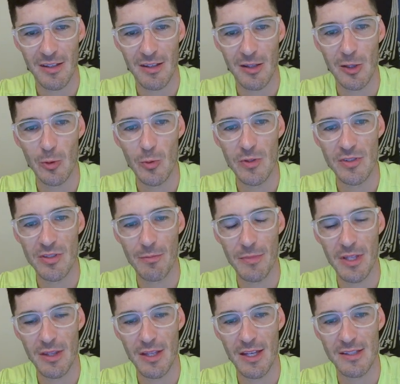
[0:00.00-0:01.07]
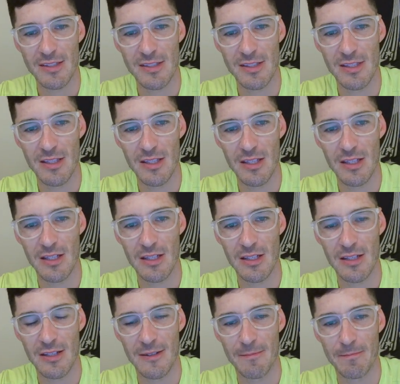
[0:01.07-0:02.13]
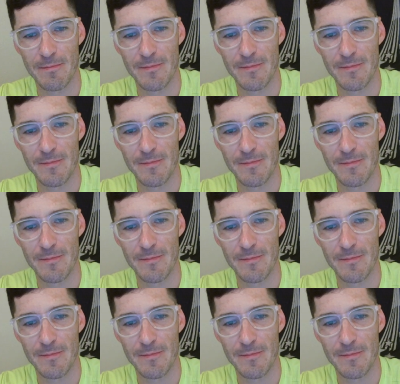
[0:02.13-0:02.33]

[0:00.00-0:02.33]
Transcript: A lute is something that's the